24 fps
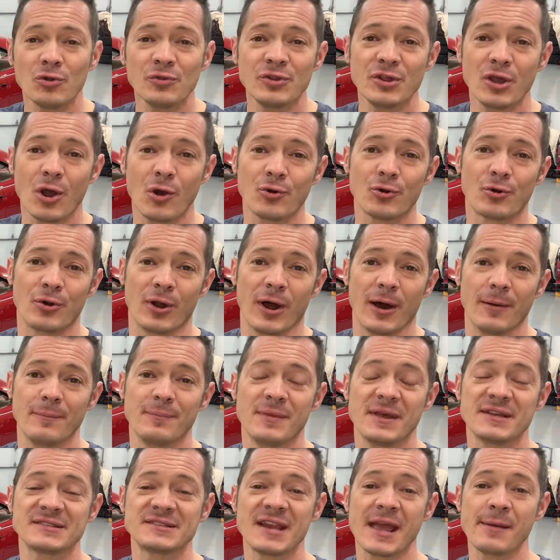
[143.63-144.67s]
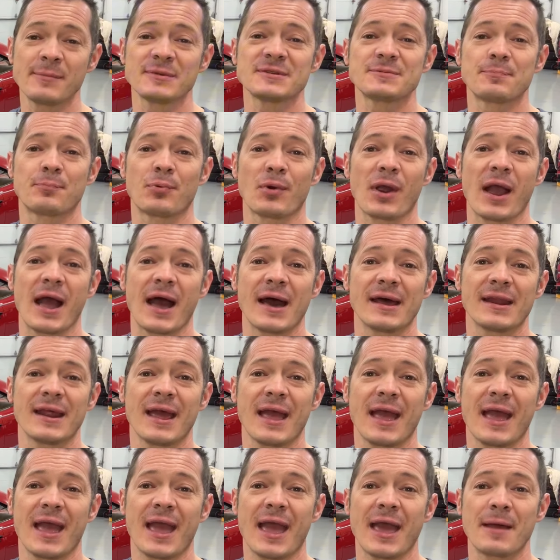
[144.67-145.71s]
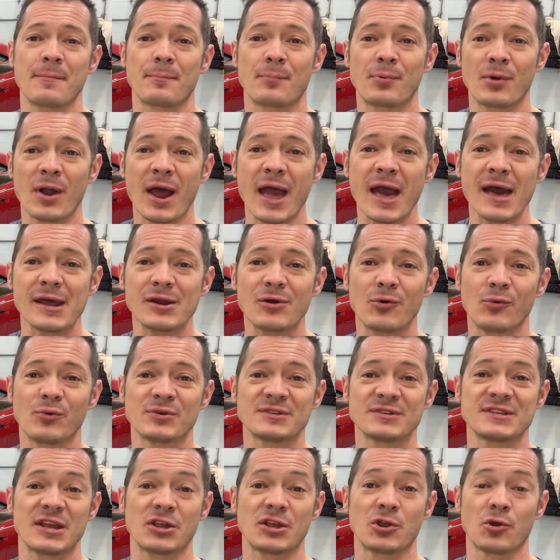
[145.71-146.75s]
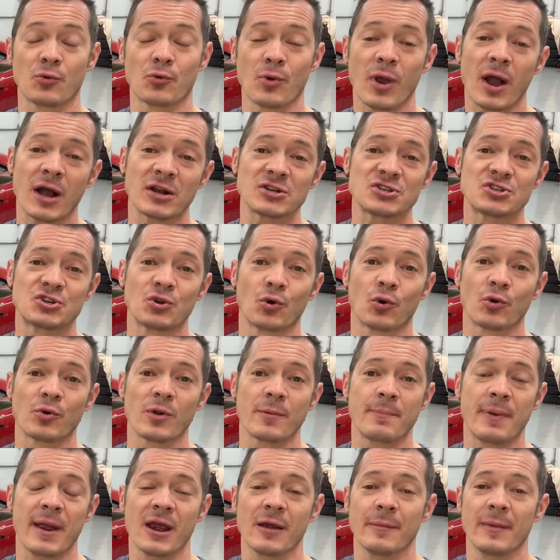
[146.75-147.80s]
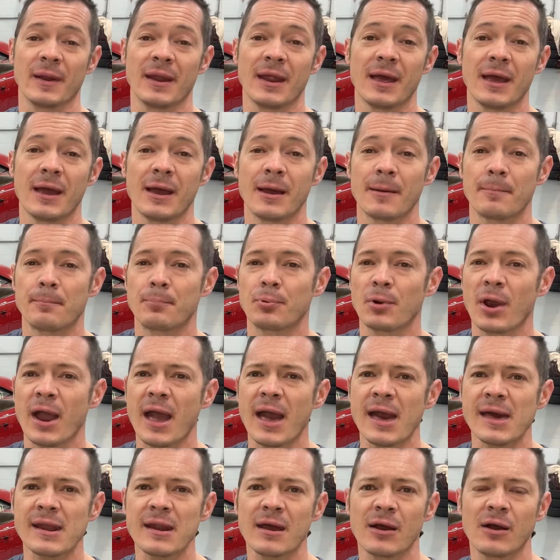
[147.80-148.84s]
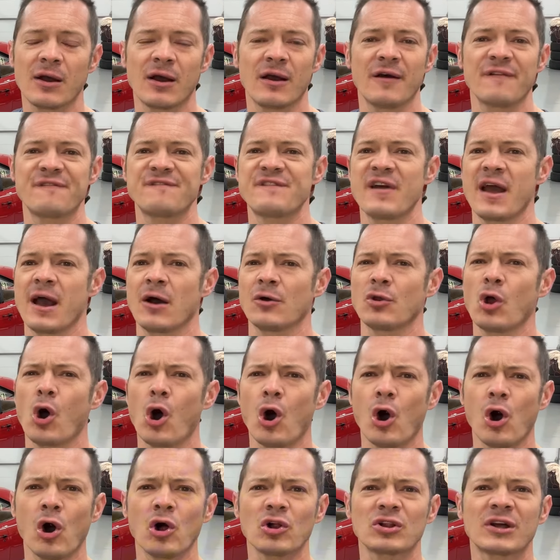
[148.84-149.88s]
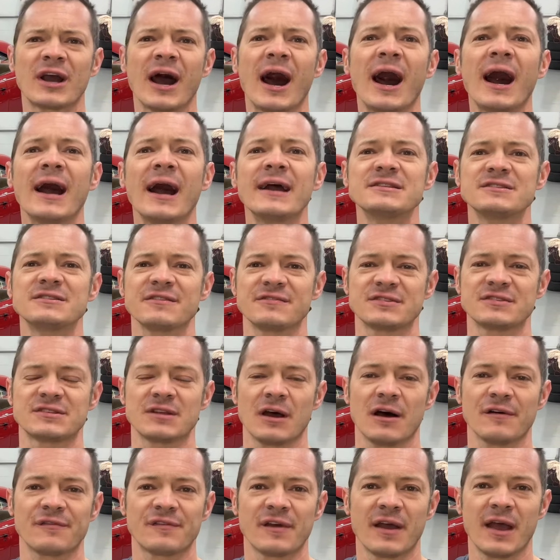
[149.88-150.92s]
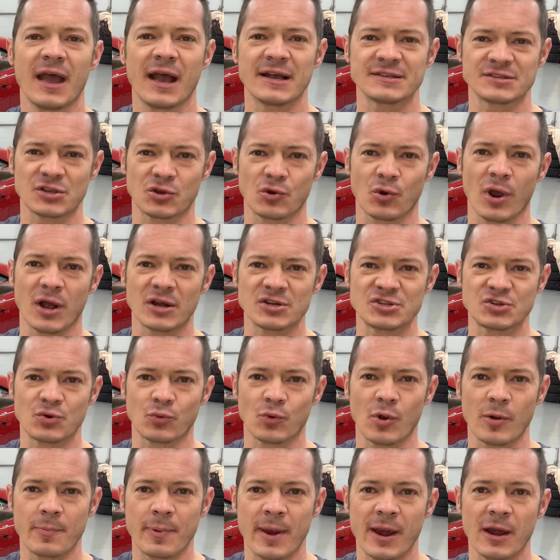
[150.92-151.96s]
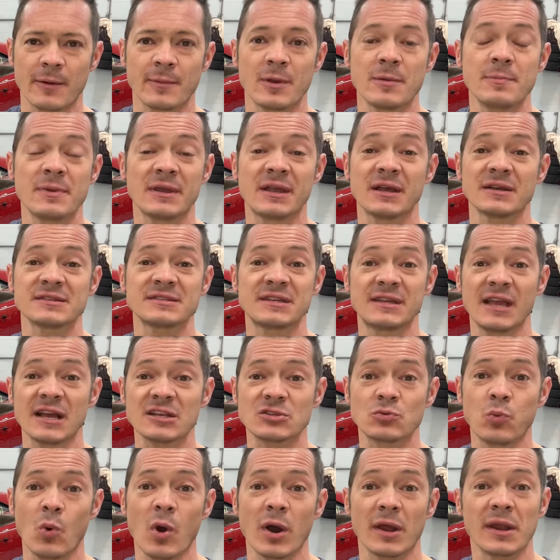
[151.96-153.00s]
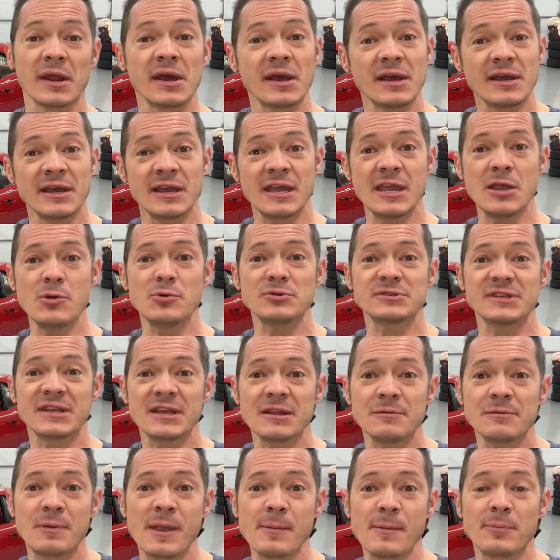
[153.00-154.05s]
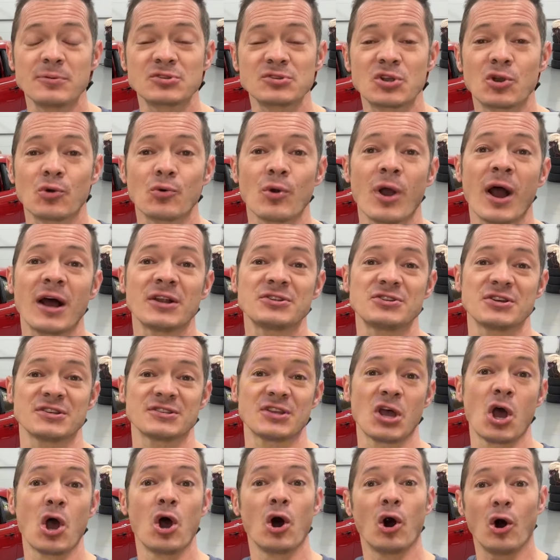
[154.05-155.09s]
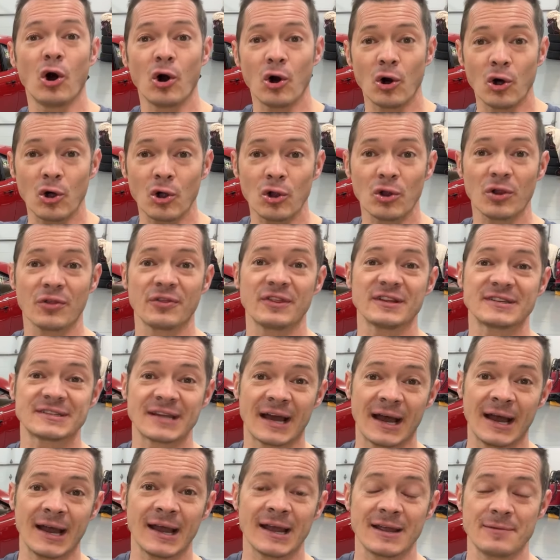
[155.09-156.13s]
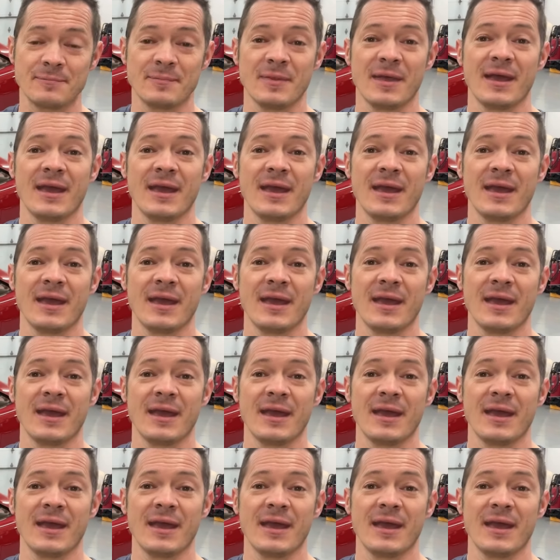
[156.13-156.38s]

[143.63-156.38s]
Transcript: the owner up. His name was Brad, and Brad was a garage door repairman. Brad found all kinds of stuff as a garage door repairman, because guess what? He was in people's garages all the time,